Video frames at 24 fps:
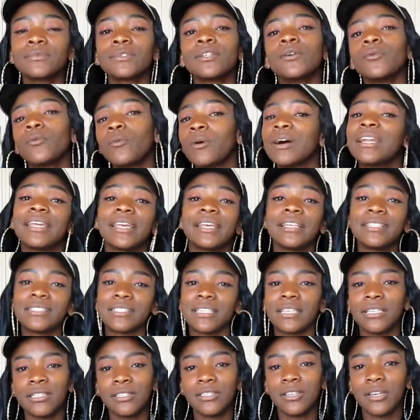what is
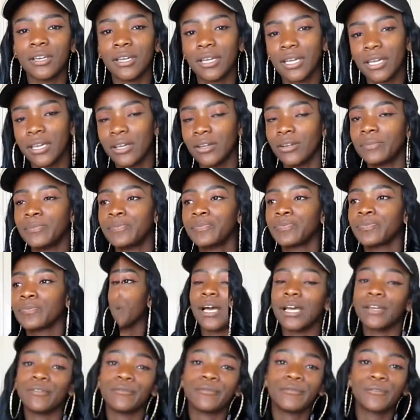in your hair?
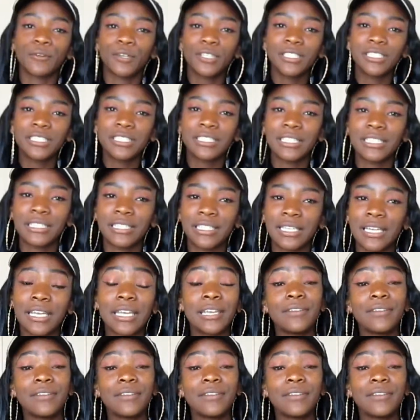Unfortunately,